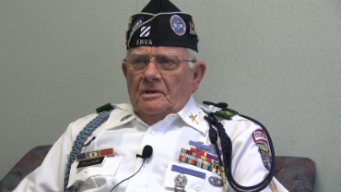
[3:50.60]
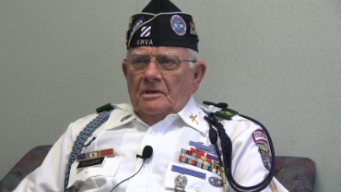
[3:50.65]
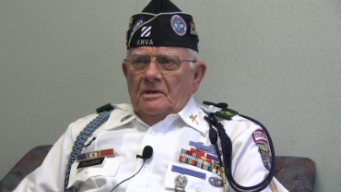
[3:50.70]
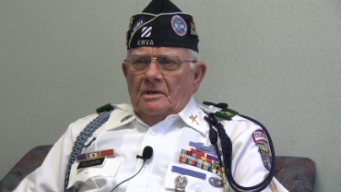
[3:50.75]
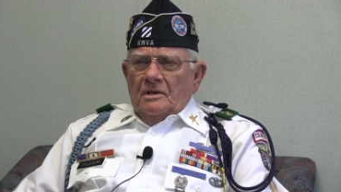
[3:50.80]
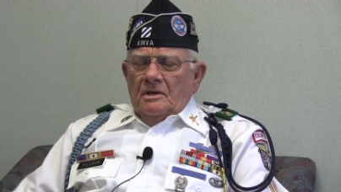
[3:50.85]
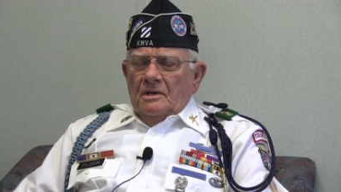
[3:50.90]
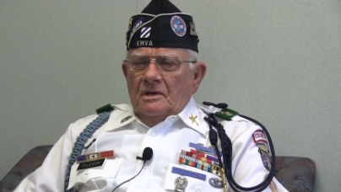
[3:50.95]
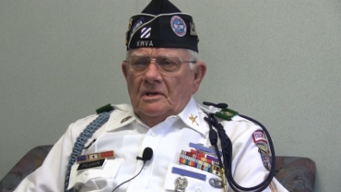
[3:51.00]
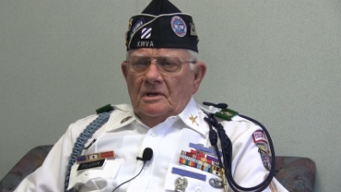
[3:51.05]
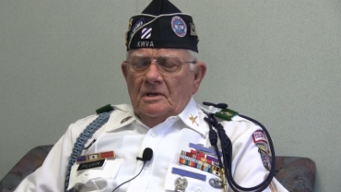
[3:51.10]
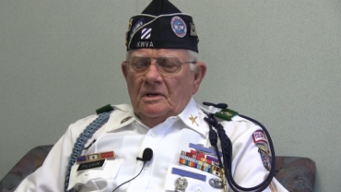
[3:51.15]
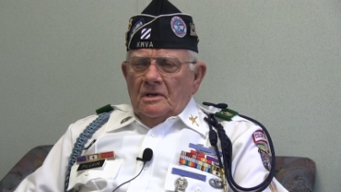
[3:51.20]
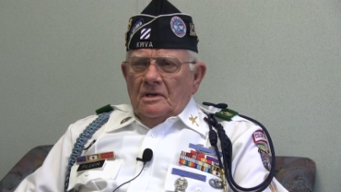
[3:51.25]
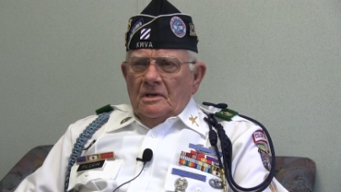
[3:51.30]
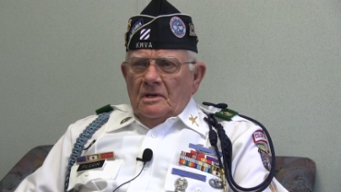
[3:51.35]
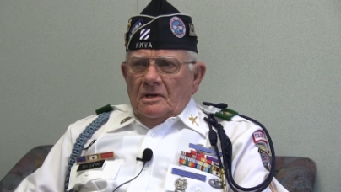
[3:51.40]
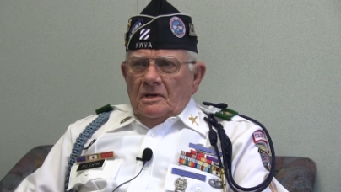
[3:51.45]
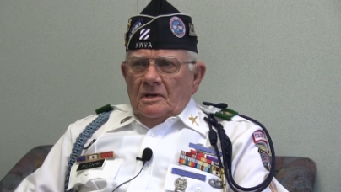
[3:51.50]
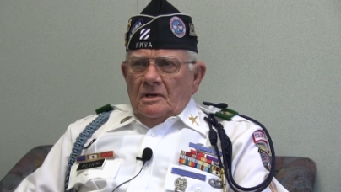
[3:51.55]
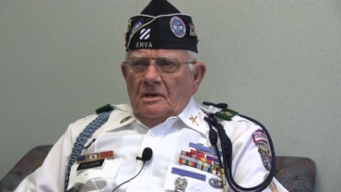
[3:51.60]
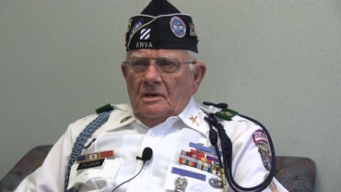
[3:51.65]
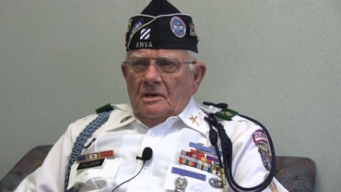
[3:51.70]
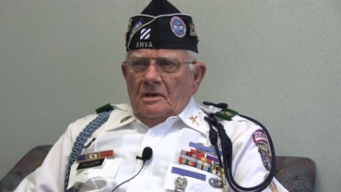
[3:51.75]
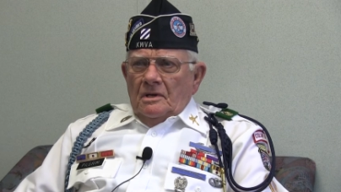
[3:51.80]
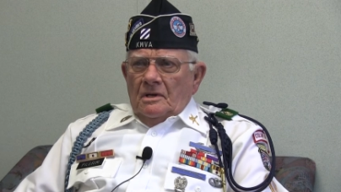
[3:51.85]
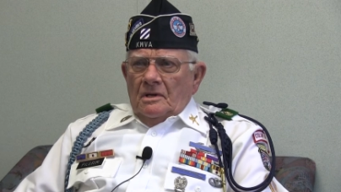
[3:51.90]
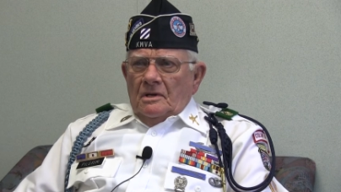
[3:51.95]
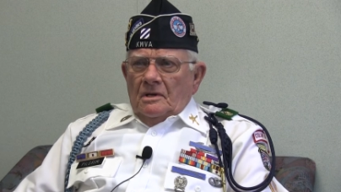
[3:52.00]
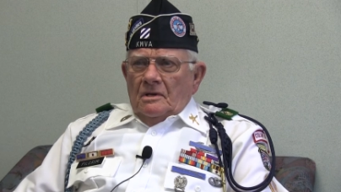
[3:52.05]
know anything about Korea?
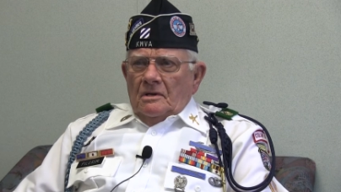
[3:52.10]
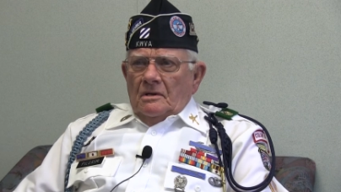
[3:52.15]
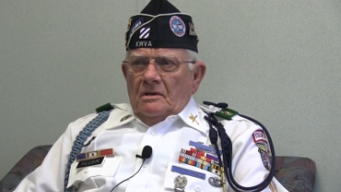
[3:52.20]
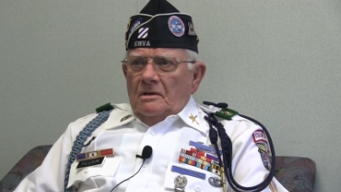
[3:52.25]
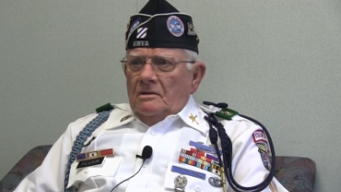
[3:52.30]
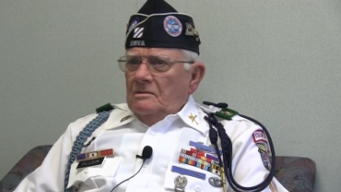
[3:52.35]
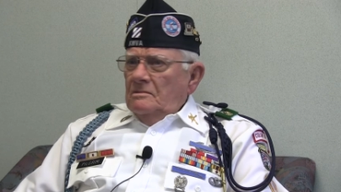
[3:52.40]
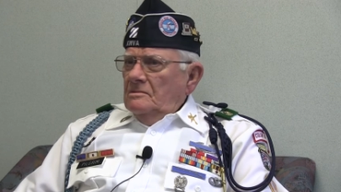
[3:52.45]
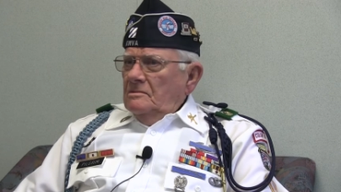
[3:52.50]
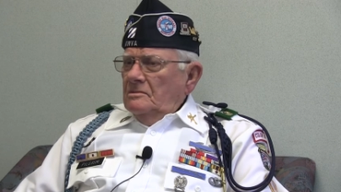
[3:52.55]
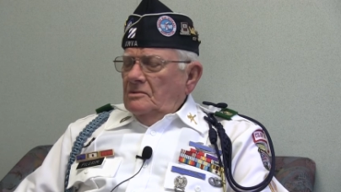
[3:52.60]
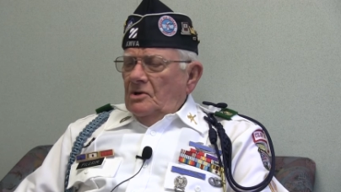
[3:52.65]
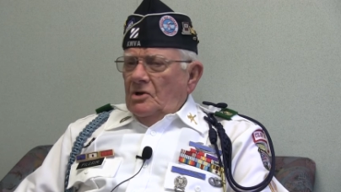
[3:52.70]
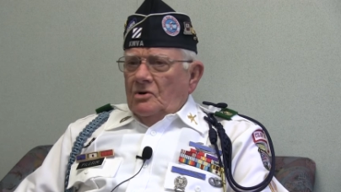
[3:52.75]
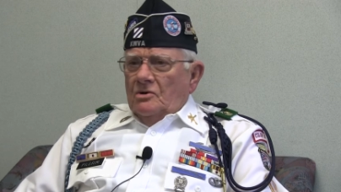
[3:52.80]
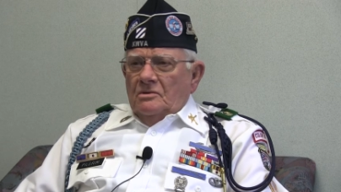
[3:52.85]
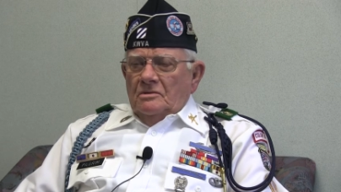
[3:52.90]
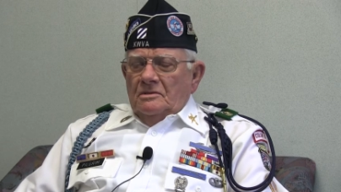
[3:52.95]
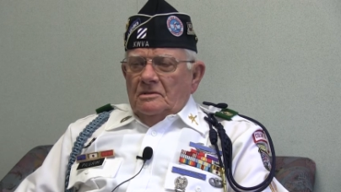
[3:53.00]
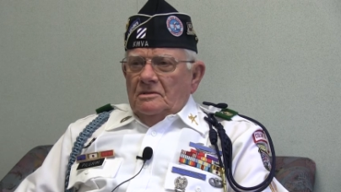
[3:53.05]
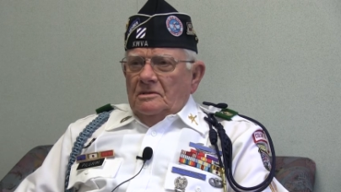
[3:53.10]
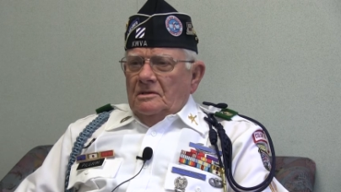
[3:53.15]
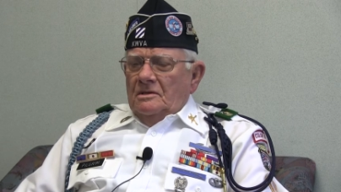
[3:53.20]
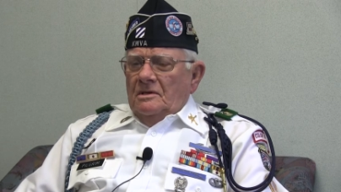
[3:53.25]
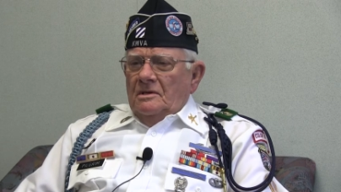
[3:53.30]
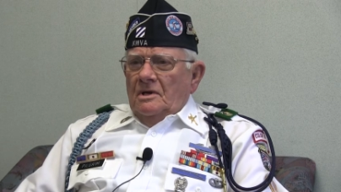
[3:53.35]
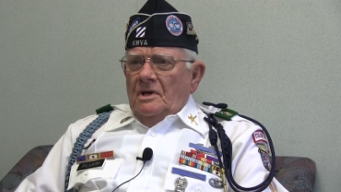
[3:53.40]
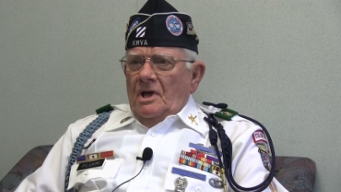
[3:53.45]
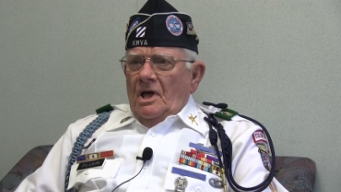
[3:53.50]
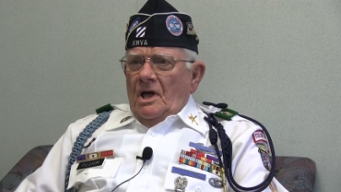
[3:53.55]
No. You never
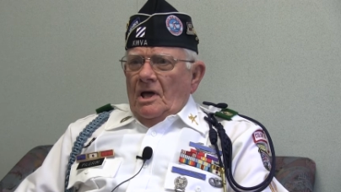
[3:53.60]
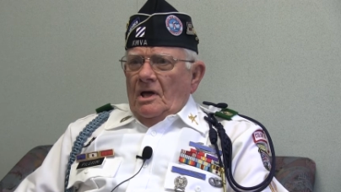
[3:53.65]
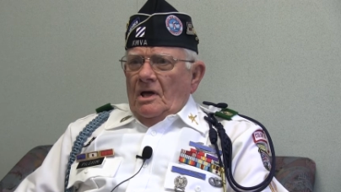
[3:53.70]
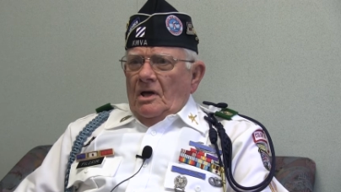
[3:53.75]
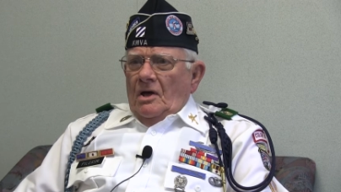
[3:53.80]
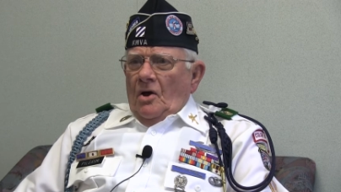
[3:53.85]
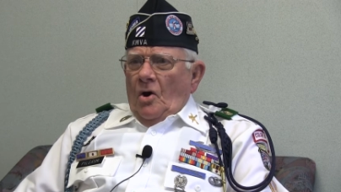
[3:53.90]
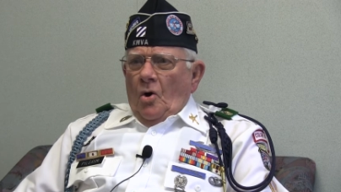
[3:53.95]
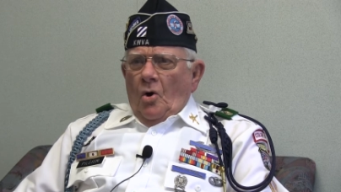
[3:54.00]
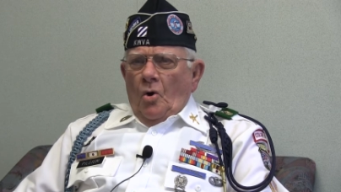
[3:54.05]
heard of it?